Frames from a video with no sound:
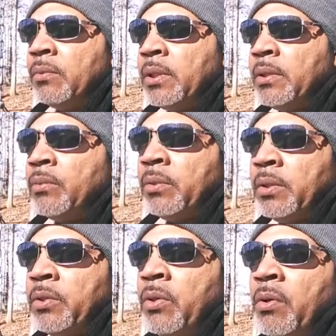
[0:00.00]

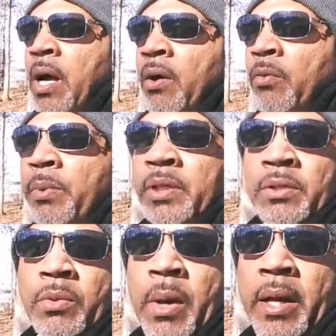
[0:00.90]
I will be
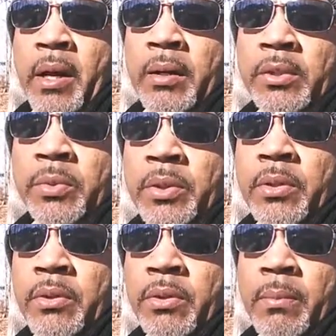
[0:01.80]
quite honest with
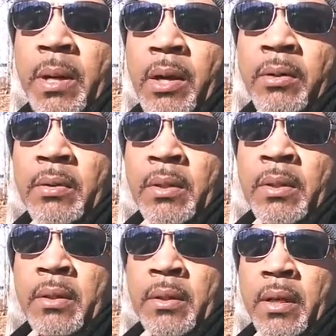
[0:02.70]
you about
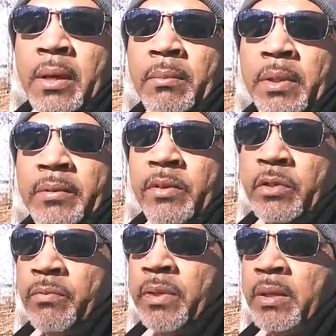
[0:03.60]
giving
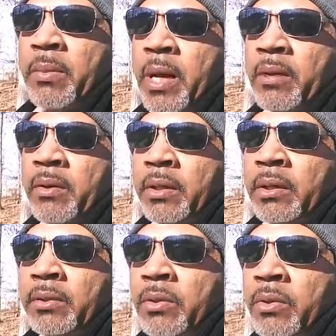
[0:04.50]
you feedback on
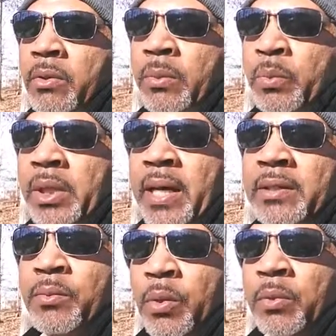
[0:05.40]
it.
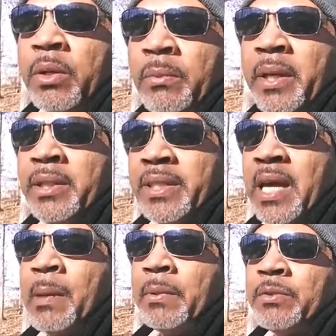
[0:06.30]
We want to make
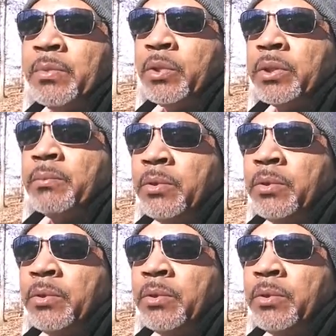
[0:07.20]
timeless music.